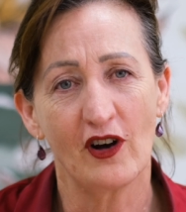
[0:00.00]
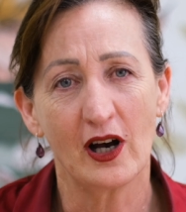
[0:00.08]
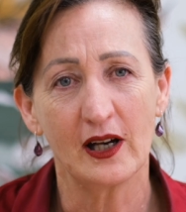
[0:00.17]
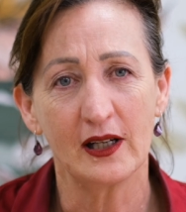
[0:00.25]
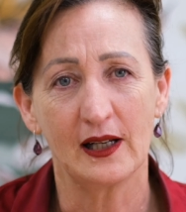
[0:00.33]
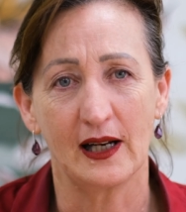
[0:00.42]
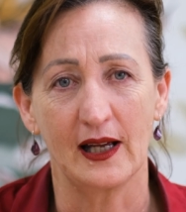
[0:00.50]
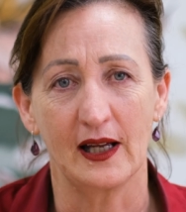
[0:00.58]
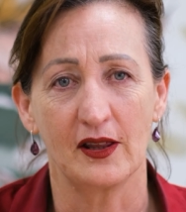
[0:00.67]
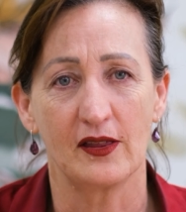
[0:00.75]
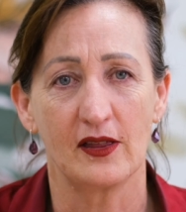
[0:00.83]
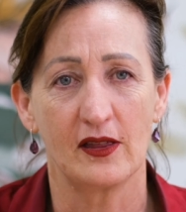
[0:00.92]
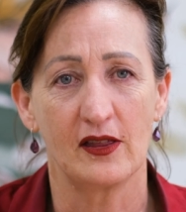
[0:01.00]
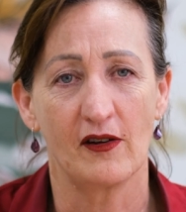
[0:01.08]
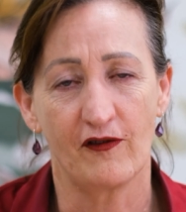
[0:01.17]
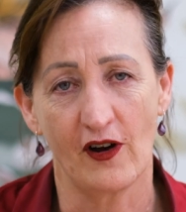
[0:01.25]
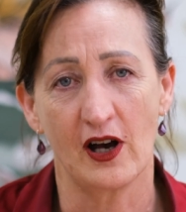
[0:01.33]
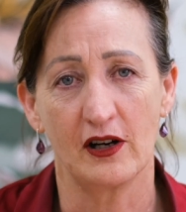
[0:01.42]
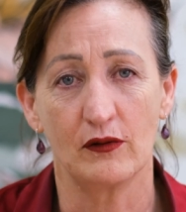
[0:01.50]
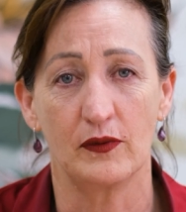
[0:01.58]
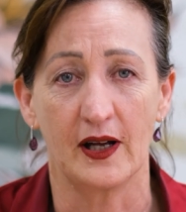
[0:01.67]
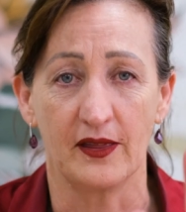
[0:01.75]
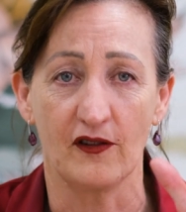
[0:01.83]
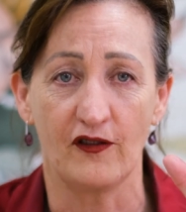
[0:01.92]
finally, the final
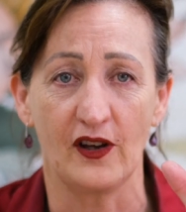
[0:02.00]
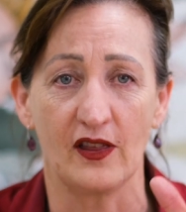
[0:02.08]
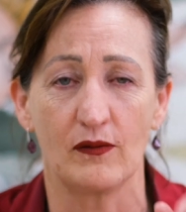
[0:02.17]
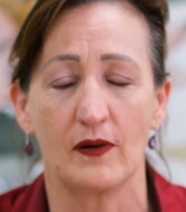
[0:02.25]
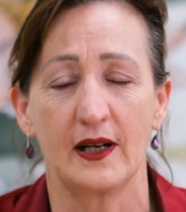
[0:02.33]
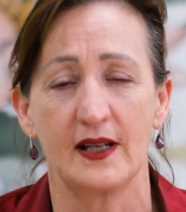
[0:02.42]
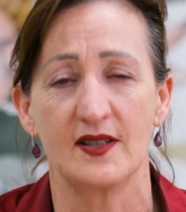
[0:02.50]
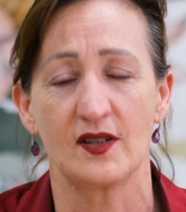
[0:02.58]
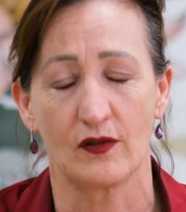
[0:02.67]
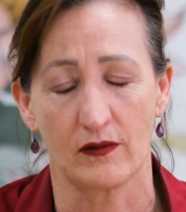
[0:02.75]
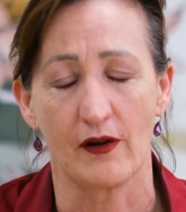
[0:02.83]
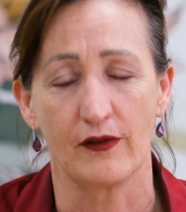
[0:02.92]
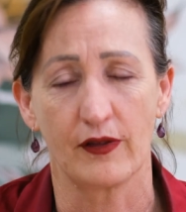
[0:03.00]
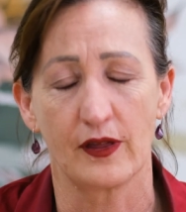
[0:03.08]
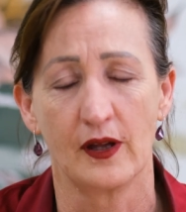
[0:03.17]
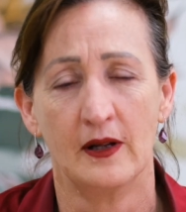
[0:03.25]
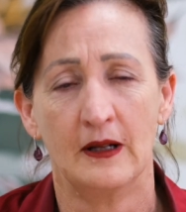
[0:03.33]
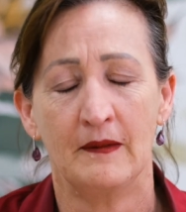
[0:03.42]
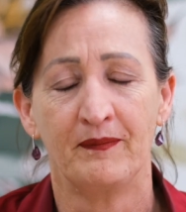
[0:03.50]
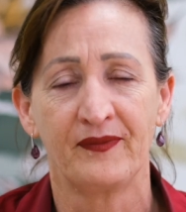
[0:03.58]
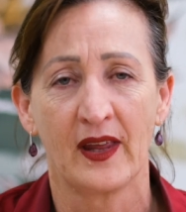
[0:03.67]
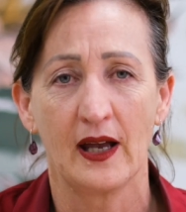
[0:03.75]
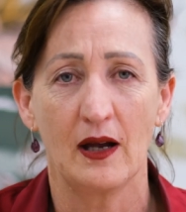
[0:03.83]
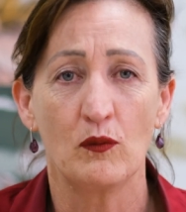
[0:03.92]
one, the fifth one, is growth.
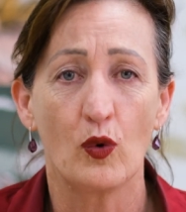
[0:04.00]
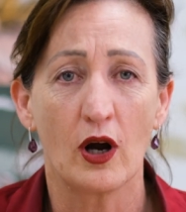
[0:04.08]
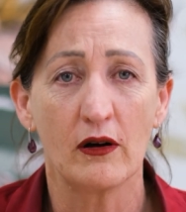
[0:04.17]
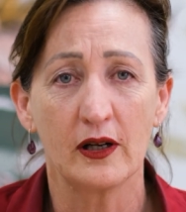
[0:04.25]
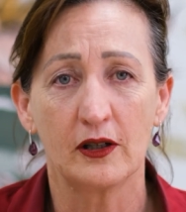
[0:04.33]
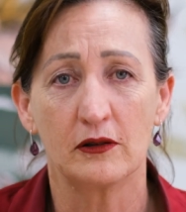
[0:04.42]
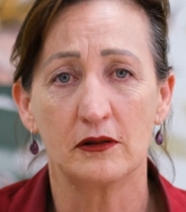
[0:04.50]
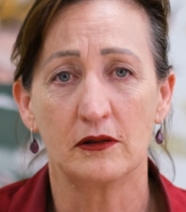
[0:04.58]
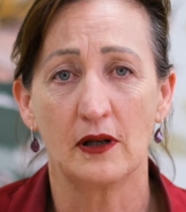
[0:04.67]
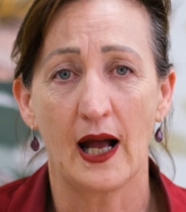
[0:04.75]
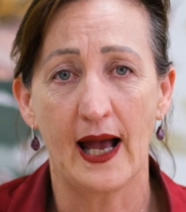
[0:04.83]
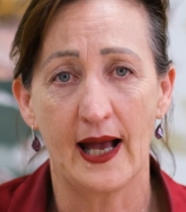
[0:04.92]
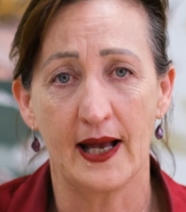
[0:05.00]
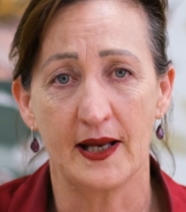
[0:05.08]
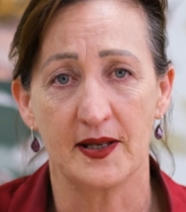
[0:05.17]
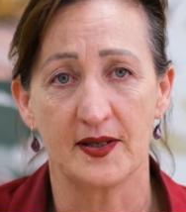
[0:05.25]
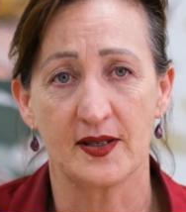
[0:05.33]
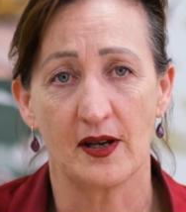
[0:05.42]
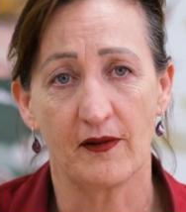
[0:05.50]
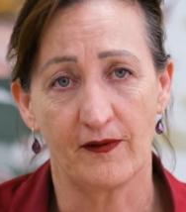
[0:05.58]
And Warrigal has a